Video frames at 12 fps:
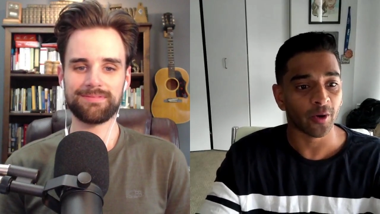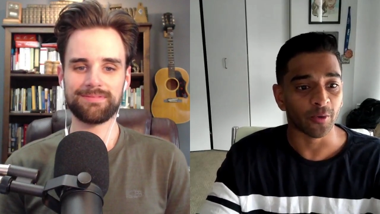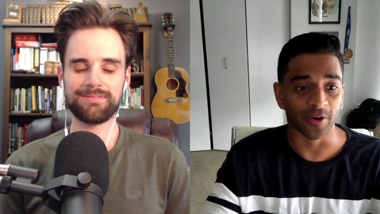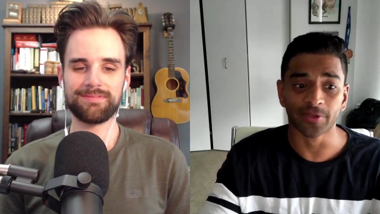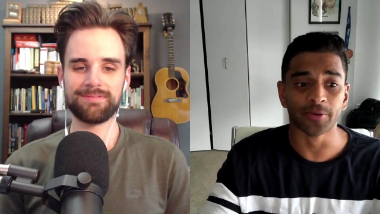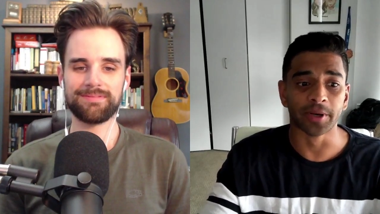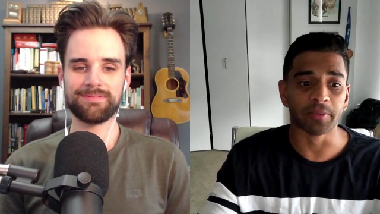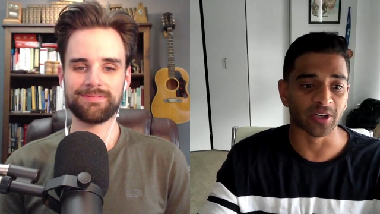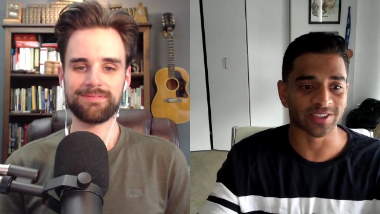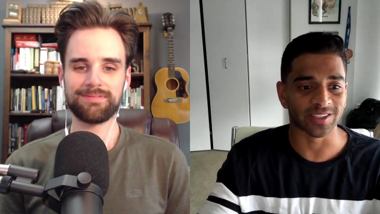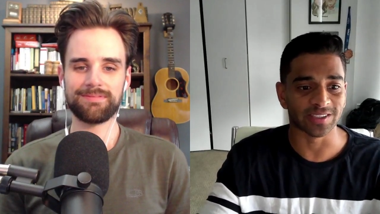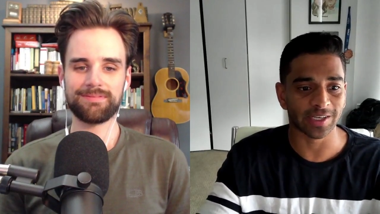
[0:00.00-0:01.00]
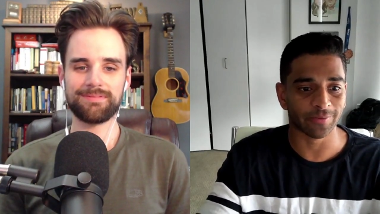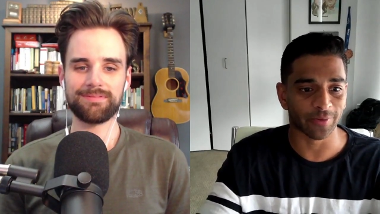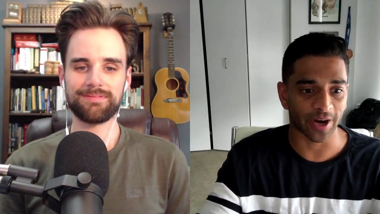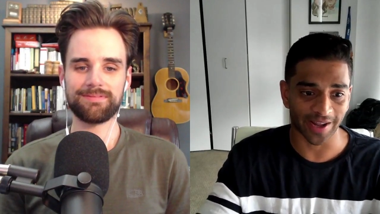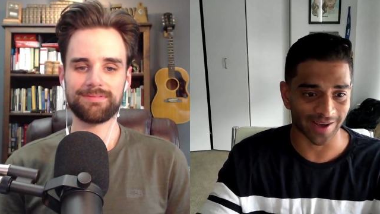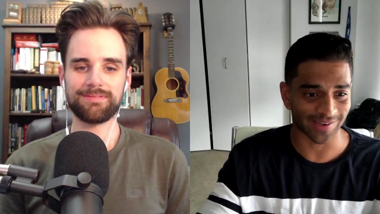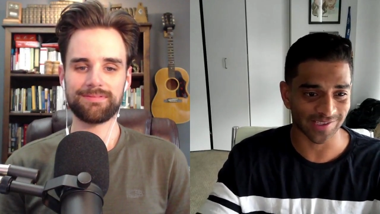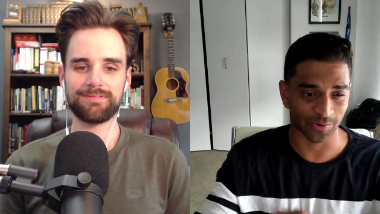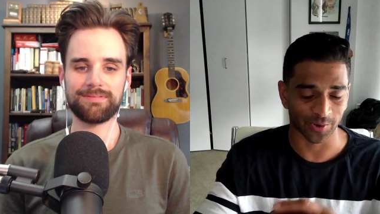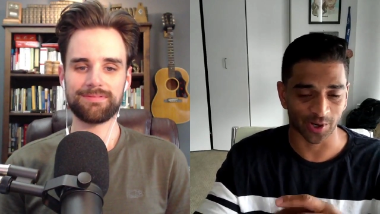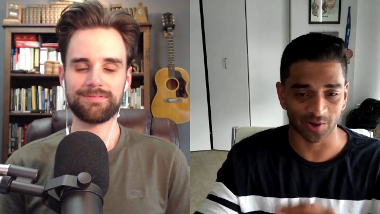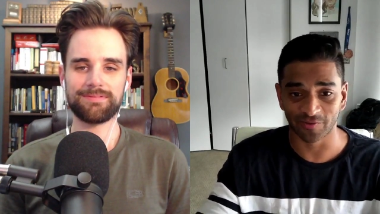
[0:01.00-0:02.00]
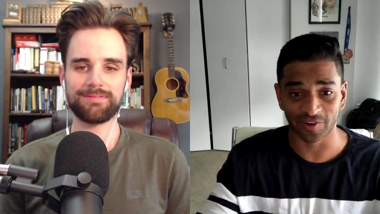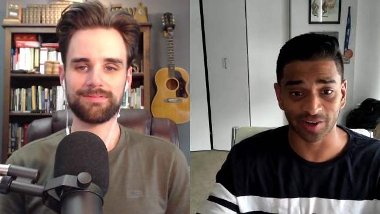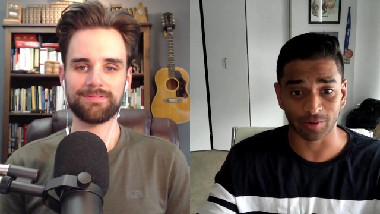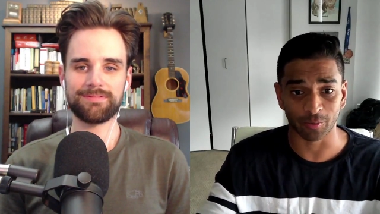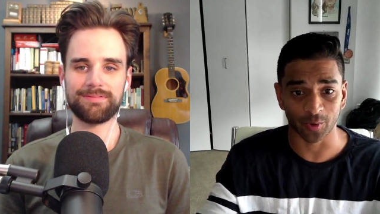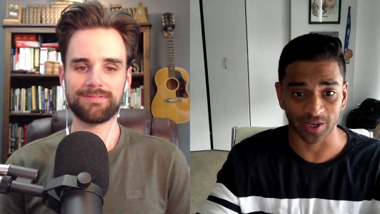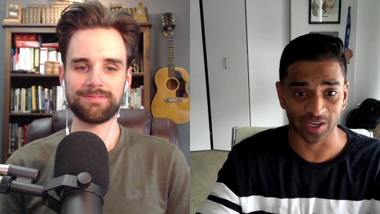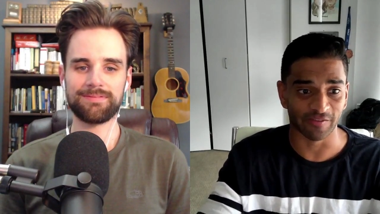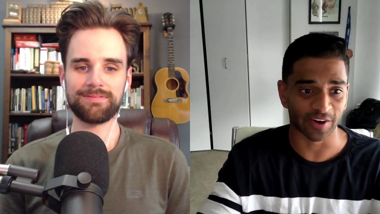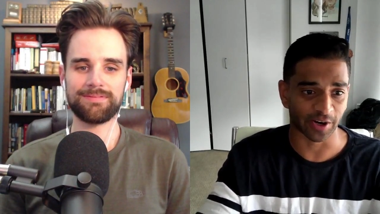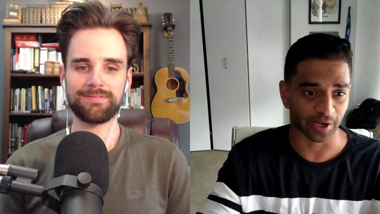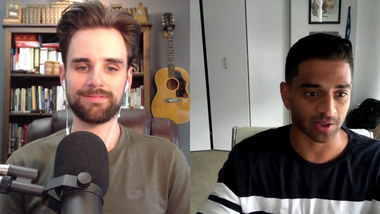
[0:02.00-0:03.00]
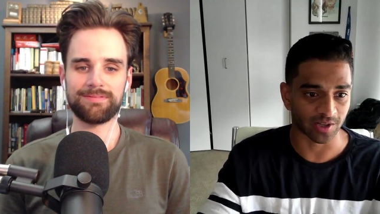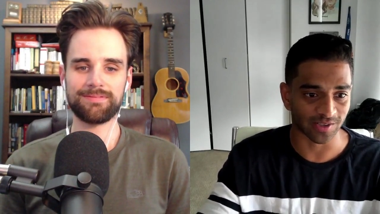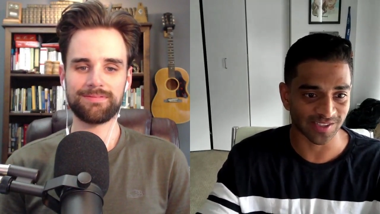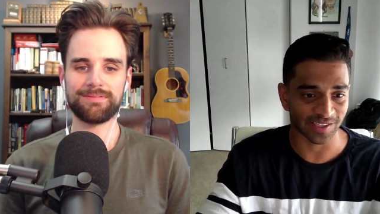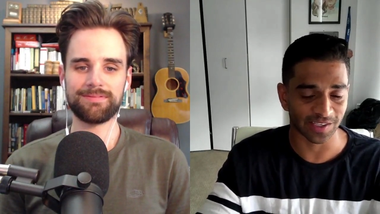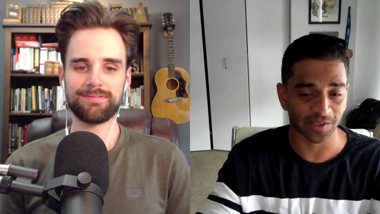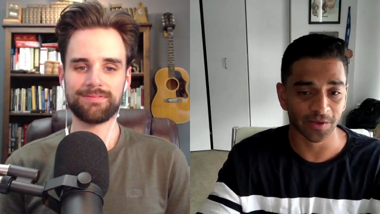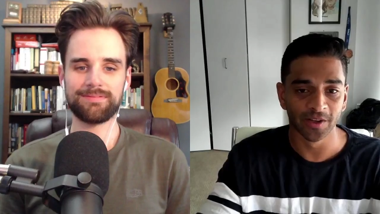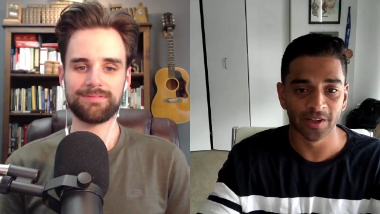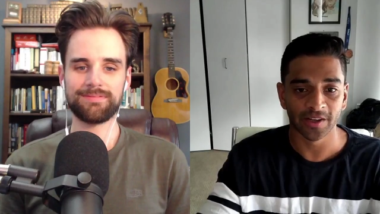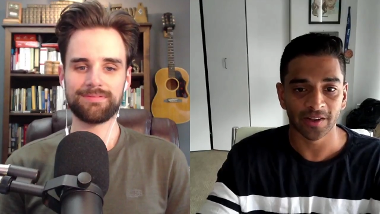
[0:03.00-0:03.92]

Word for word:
Speaker 1: We're a three-person team right now, so we're all working very closely.